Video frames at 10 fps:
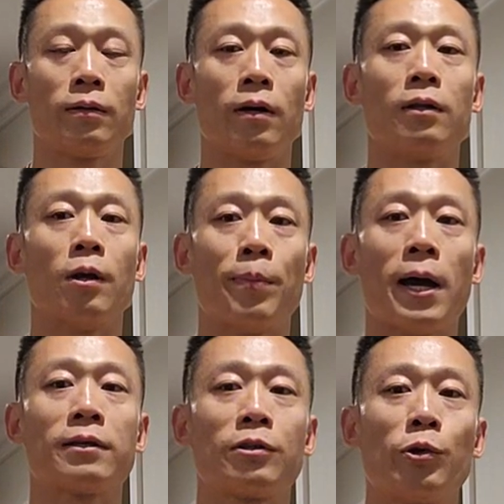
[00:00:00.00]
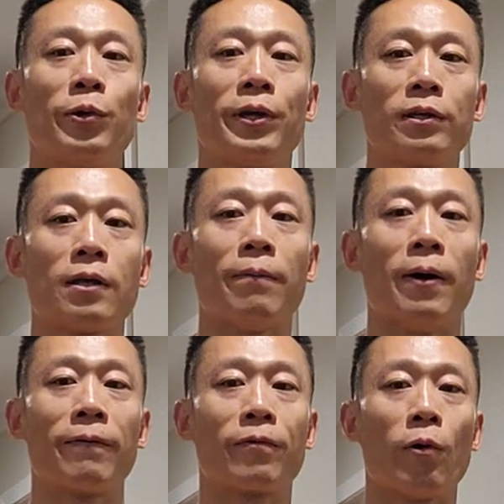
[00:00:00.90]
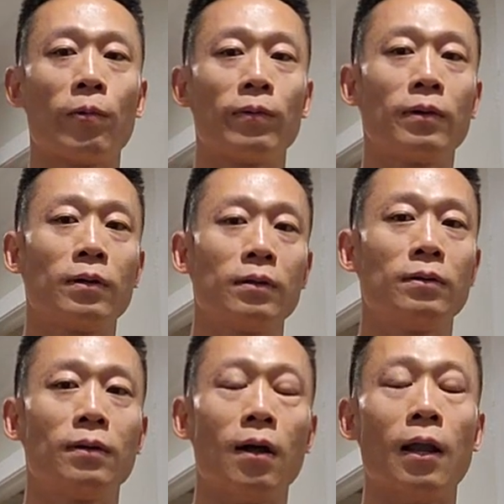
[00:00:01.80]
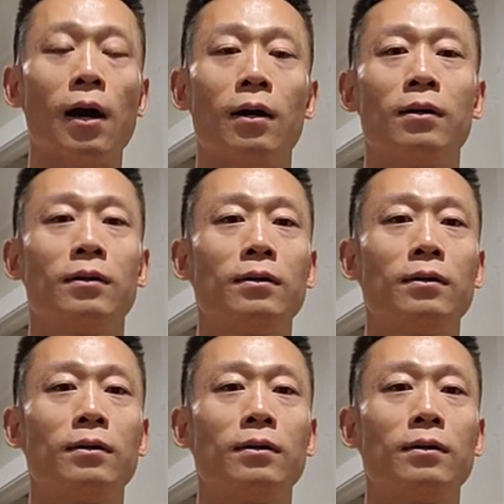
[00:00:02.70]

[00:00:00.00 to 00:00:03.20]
The, the past two years, I've, I've grown a lot